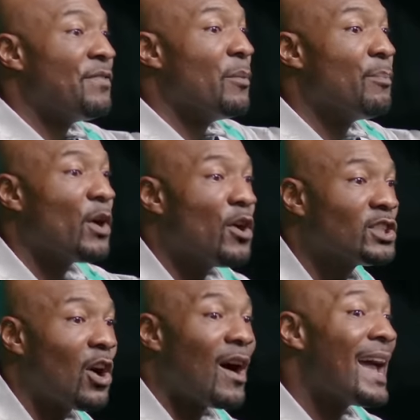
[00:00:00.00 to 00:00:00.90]
the
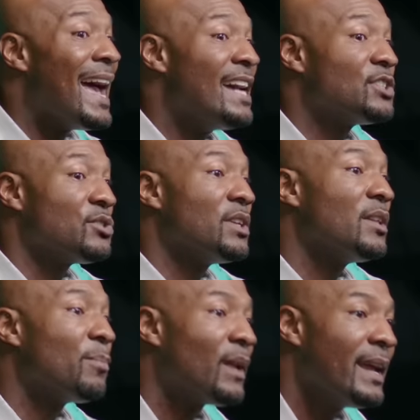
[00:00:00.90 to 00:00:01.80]
birds are a hazard to
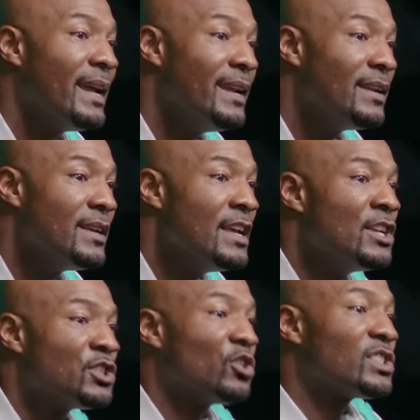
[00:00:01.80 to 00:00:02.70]
the plane.
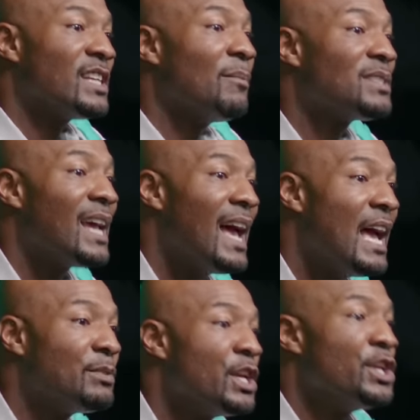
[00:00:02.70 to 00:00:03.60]
So
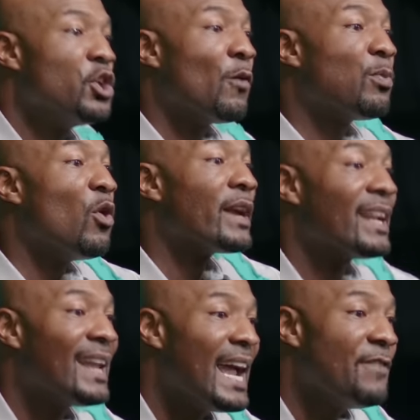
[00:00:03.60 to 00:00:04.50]
sometimes your
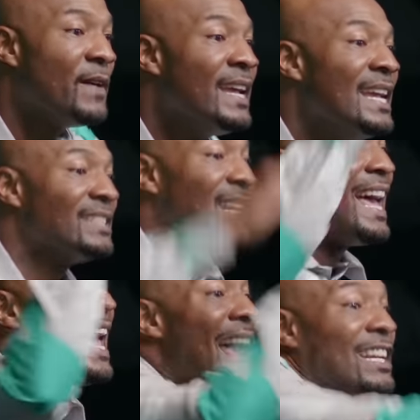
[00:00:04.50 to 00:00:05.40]
broken life is a
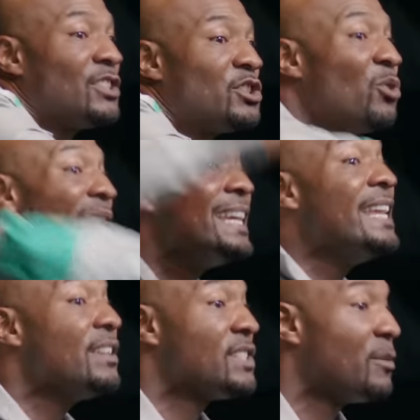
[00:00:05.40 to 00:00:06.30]
hazard to an
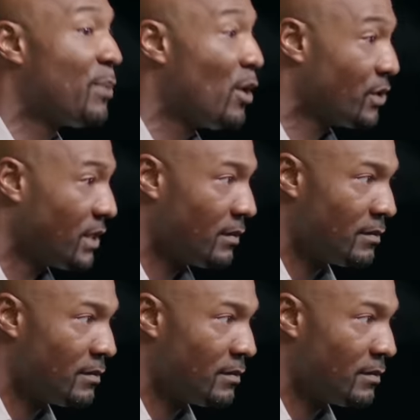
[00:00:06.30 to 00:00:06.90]
innocent person.